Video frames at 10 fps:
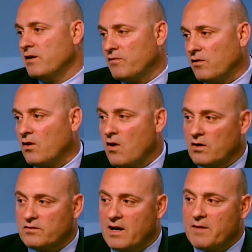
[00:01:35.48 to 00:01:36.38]
in for a
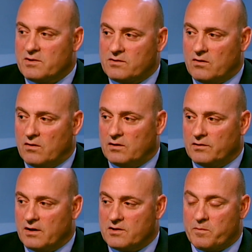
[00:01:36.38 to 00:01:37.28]
long time is
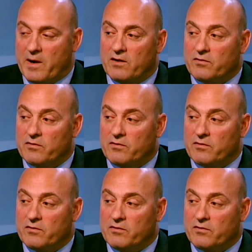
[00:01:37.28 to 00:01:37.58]
called spinal